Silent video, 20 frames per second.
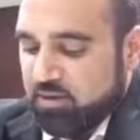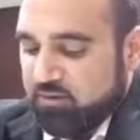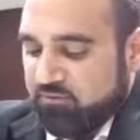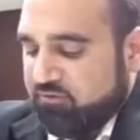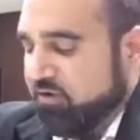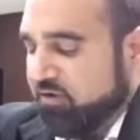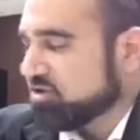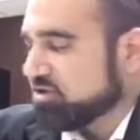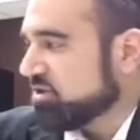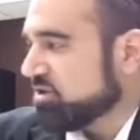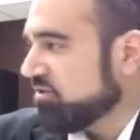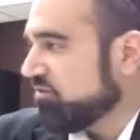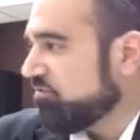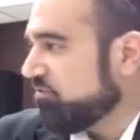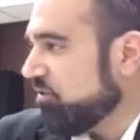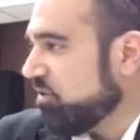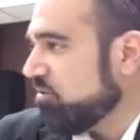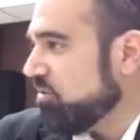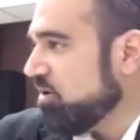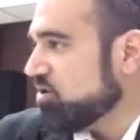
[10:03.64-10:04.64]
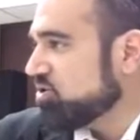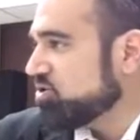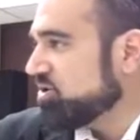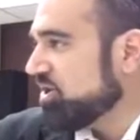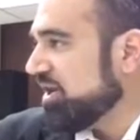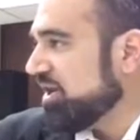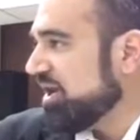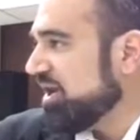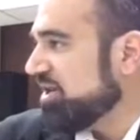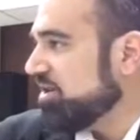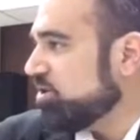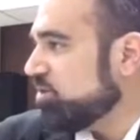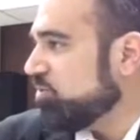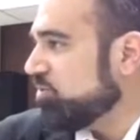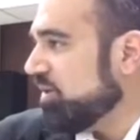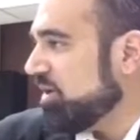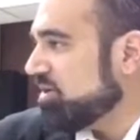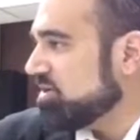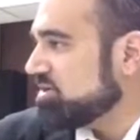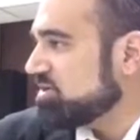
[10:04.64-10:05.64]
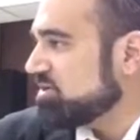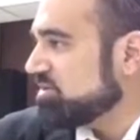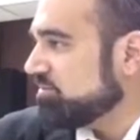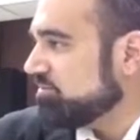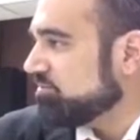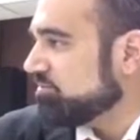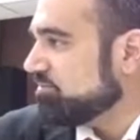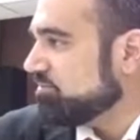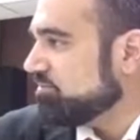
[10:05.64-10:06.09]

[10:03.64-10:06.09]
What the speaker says: First and foremost, you get inner peace.